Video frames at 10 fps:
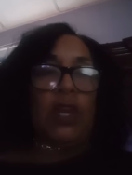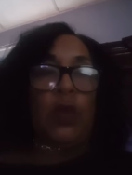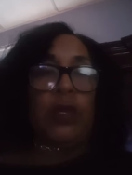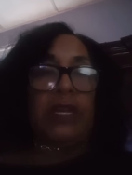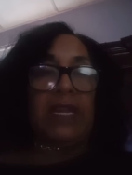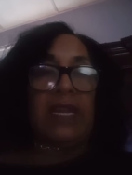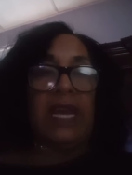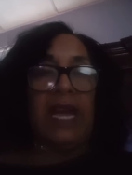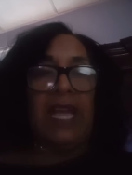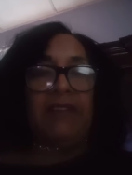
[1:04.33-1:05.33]
Gordon and
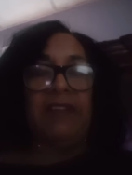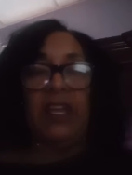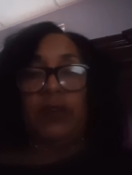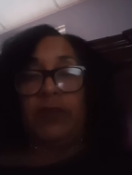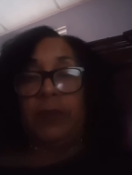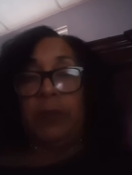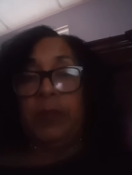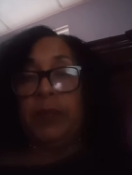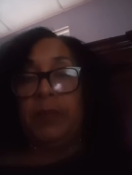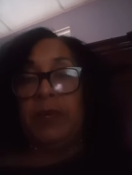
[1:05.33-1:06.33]
I have had over the
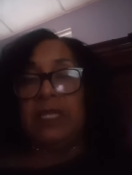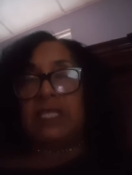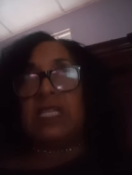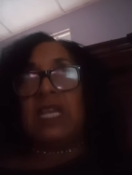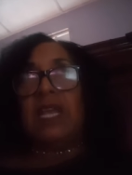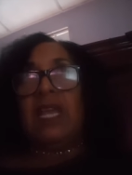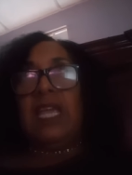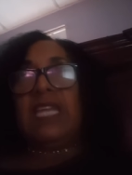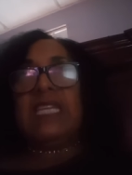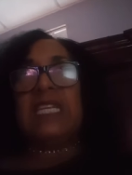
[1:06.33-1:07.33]
months,
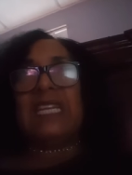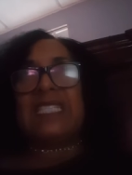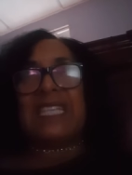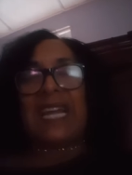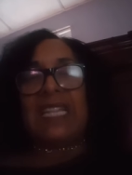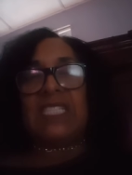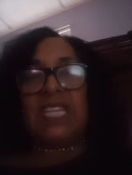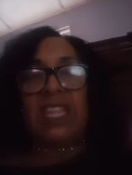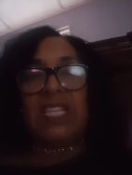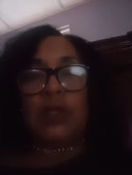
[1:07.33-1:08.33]
he didn't exactly
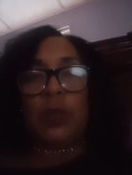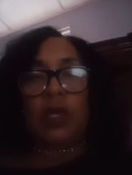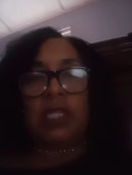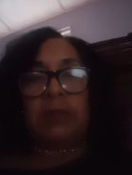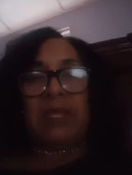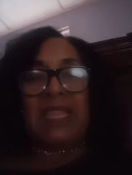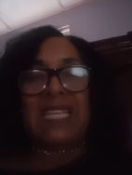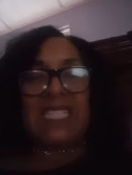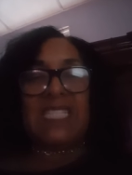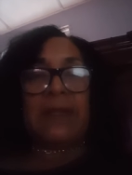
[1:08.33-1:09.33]
say these words, but
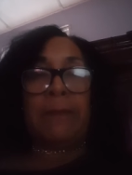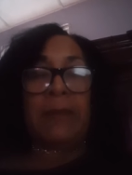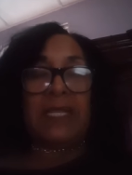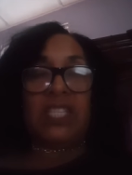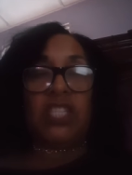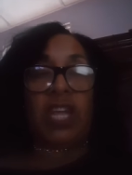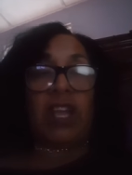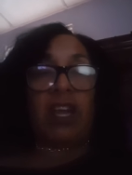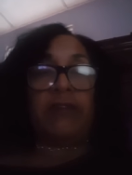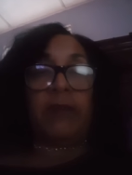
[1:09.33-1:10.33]
this is the message I
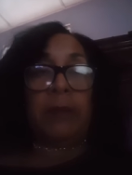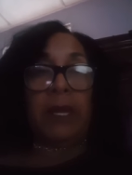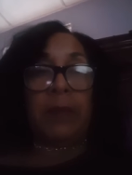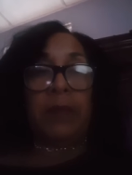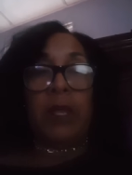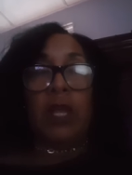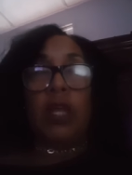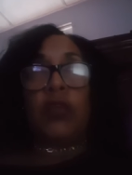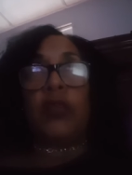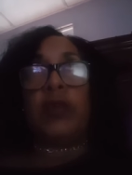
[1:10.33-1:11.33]
got from him
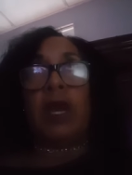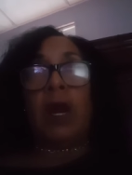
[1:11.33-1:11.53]
through the